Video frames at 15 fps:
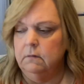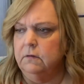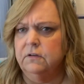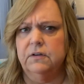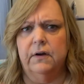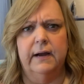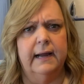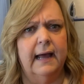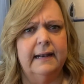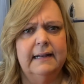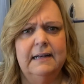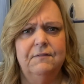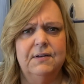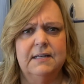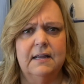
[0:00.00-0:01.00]
sorry, I didn't
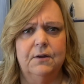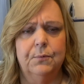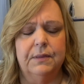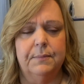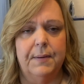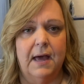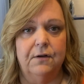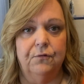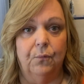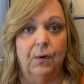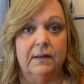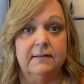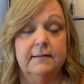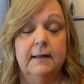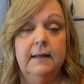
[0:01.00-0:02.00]
even tell you what the pattern
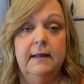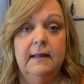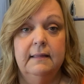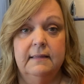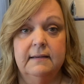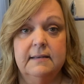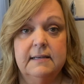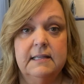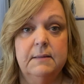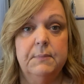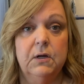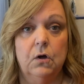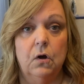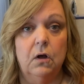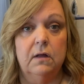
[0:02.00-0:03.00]
was. This is the
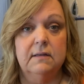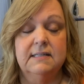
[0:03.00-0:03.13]
McCalls